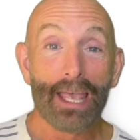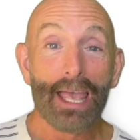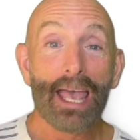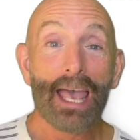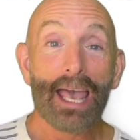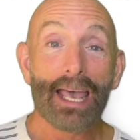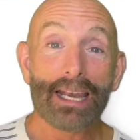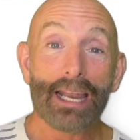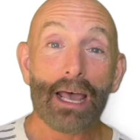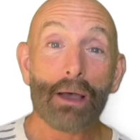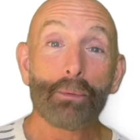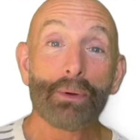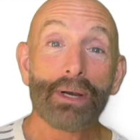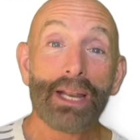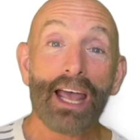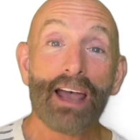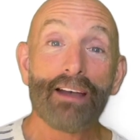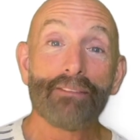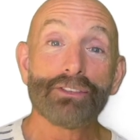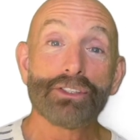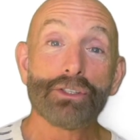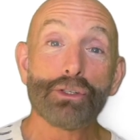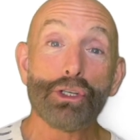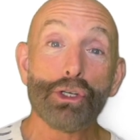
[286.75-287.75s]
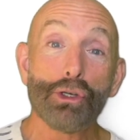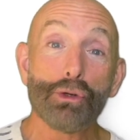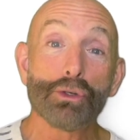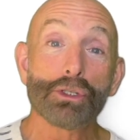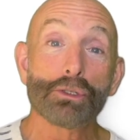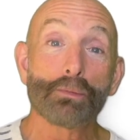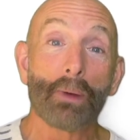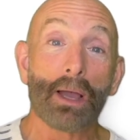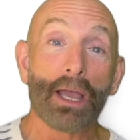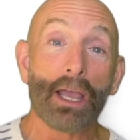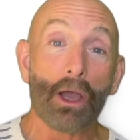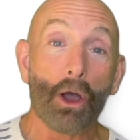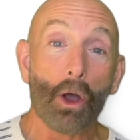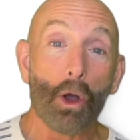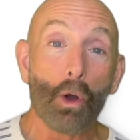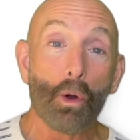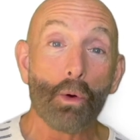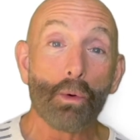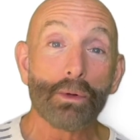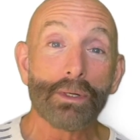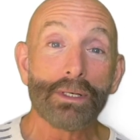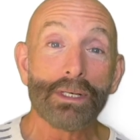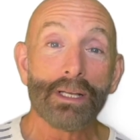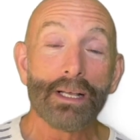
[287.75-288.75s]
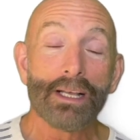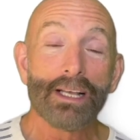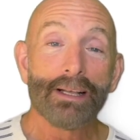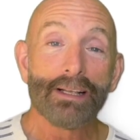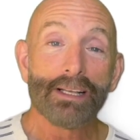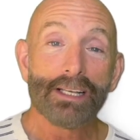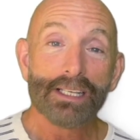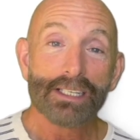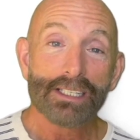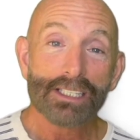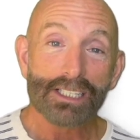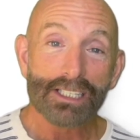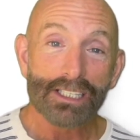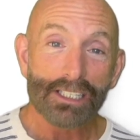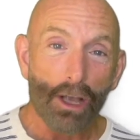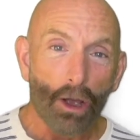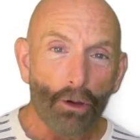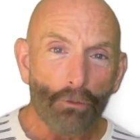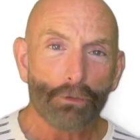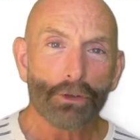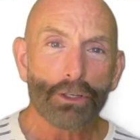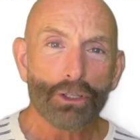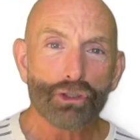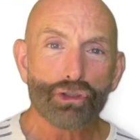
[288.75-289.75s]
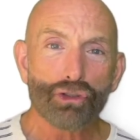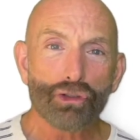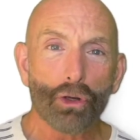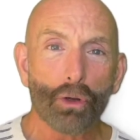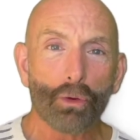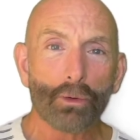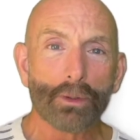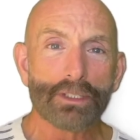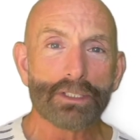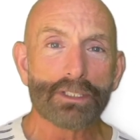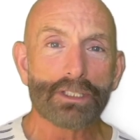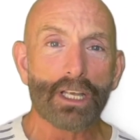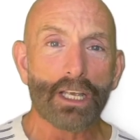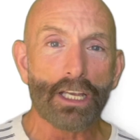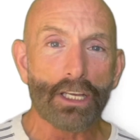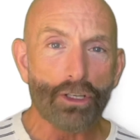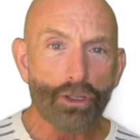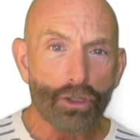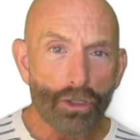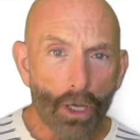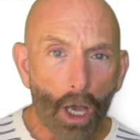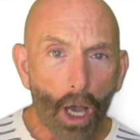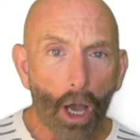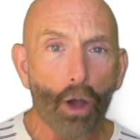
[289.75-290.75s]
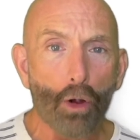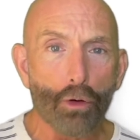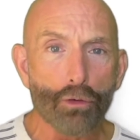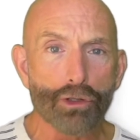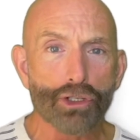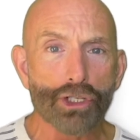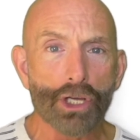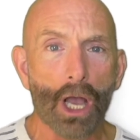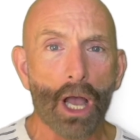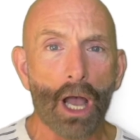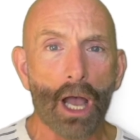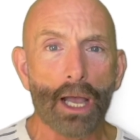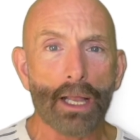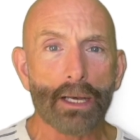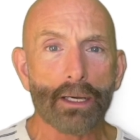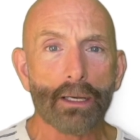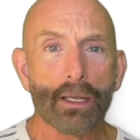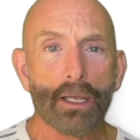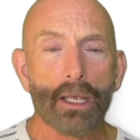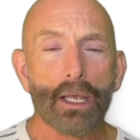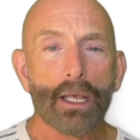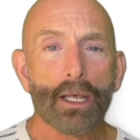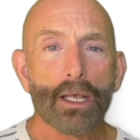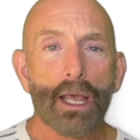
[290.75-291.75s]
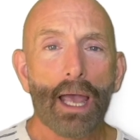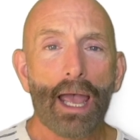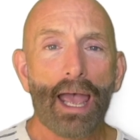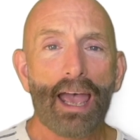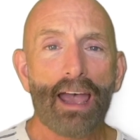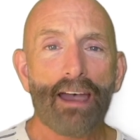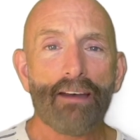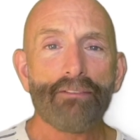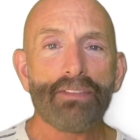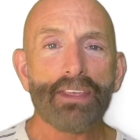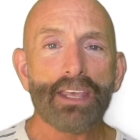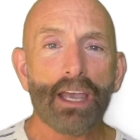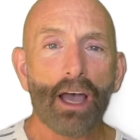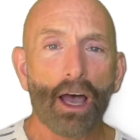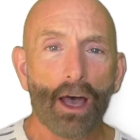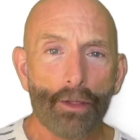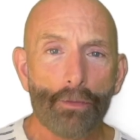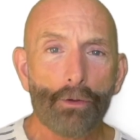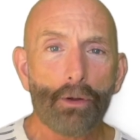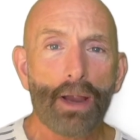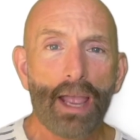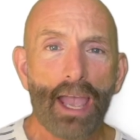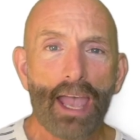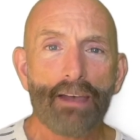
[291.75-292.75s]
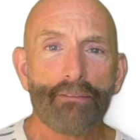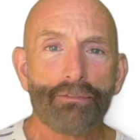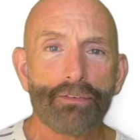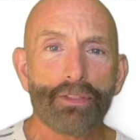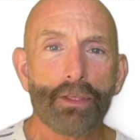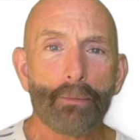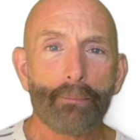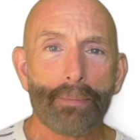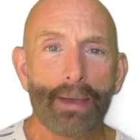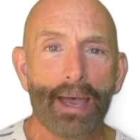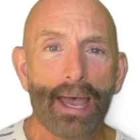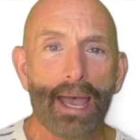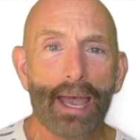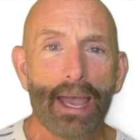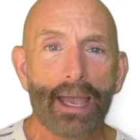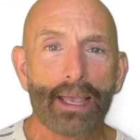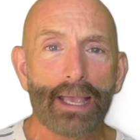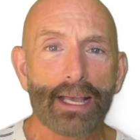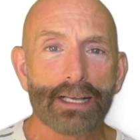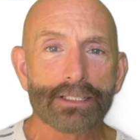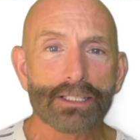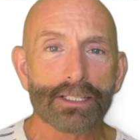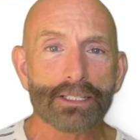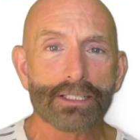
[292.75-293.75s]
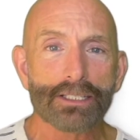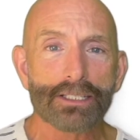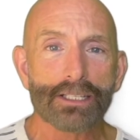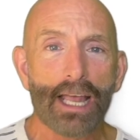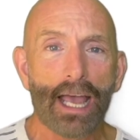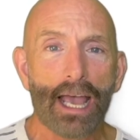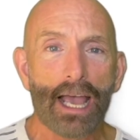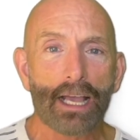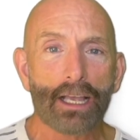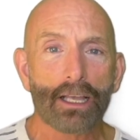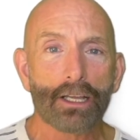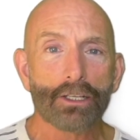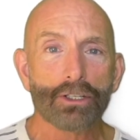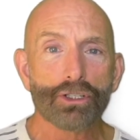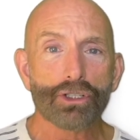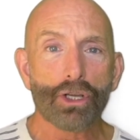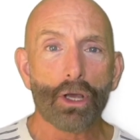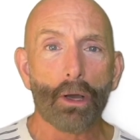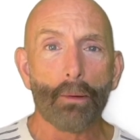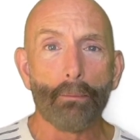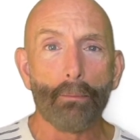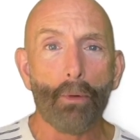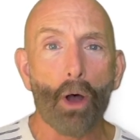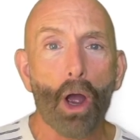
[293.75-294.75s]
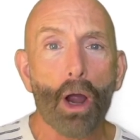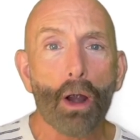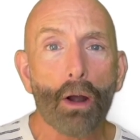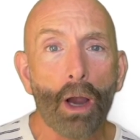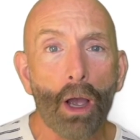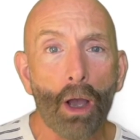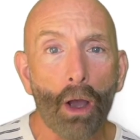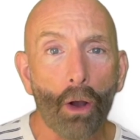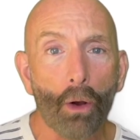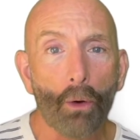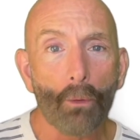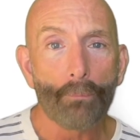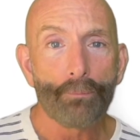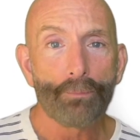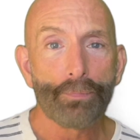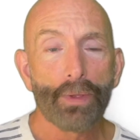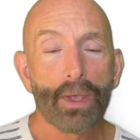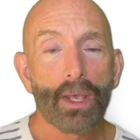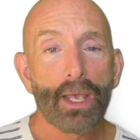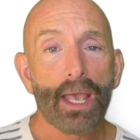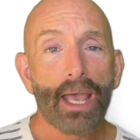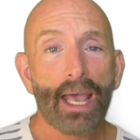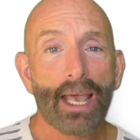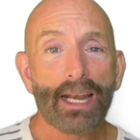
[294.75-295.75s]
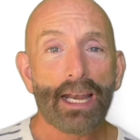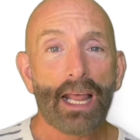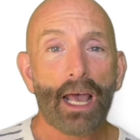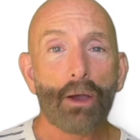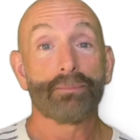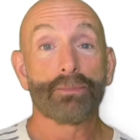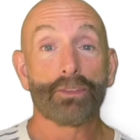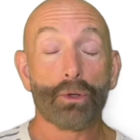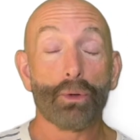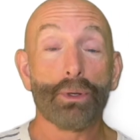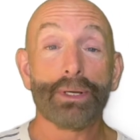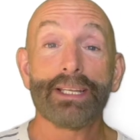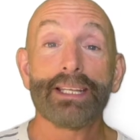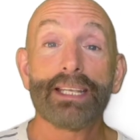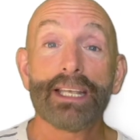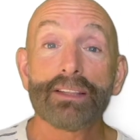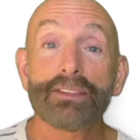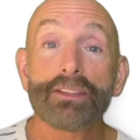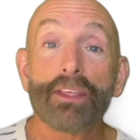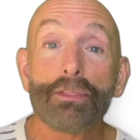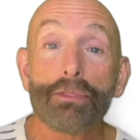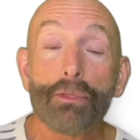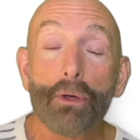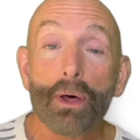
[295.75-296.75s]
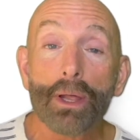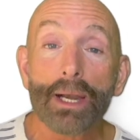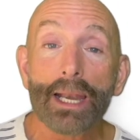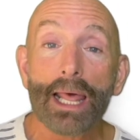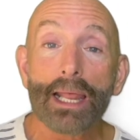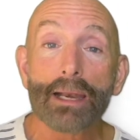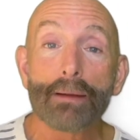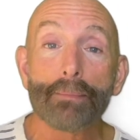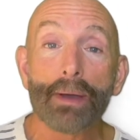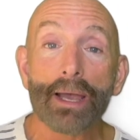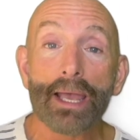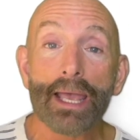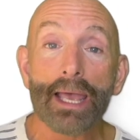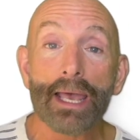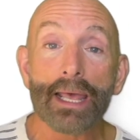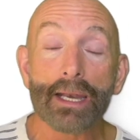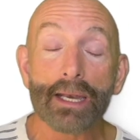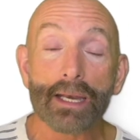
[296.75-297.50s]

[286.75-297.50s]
And I would have to use my own self control and say, no, John, have the other half of the bag as a snack tomorrow. And I couldn't get the thought out of my head.